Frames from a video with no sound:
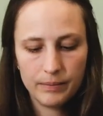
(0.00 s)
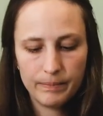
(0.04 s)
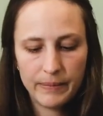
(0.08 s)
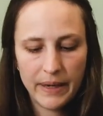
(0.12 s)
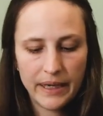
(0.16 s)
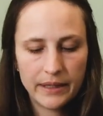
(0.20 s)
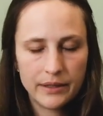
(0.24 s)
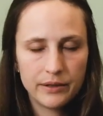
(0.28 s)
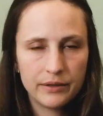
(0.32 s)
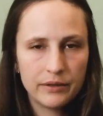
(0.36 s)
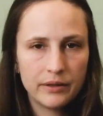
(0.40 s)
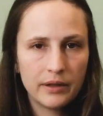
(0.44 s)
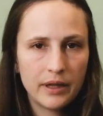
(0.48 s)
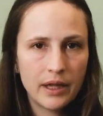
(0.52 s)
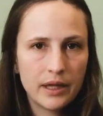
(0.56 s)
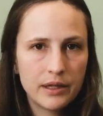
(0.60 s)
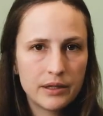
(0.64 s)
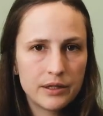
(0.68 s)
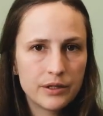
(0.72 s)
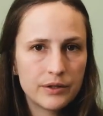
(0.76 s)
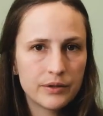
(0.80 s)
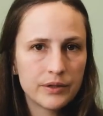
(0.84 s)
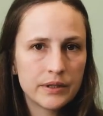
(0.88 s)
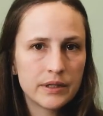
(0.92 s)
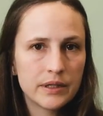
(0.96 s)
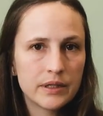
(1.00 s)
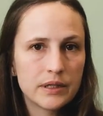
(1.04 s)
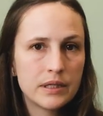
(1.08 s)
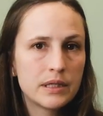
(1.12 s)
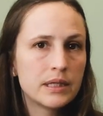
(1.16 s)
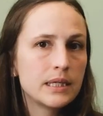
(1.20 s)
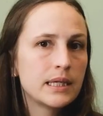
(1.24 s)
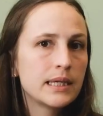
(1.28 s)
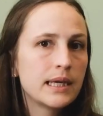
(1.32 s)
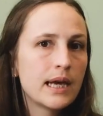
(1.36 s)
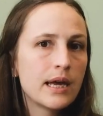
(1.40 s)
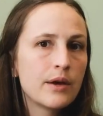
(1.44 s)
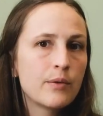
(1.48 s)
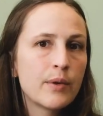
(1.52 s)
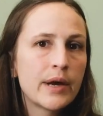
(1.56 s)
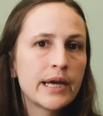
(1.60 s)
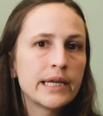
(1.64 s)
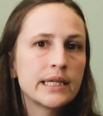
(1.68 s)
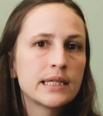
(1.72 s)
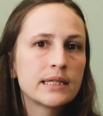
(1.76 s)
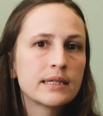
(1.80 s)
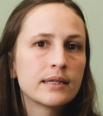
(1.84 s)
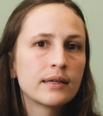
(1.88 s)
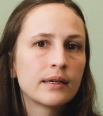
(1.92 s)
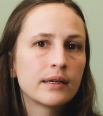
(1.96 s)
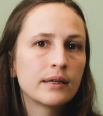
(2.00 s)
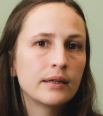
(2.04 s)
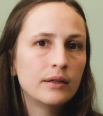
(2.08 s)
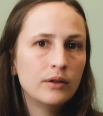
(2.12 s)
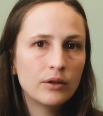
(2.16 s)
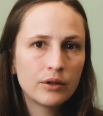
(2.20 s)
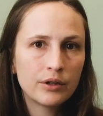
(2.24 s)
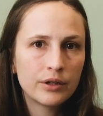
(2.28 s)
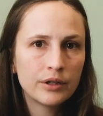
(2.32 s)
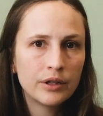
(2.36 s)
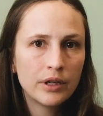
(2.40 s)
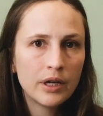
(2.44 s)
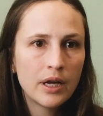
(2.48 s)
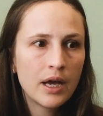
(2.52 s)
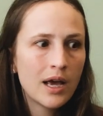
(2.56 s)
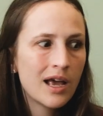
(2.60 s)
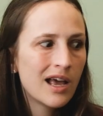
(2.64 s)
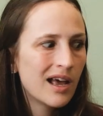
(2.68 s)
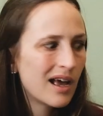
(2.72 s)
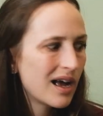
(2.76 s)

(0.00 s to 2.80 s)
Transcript: pattern that uses decay weight yarn.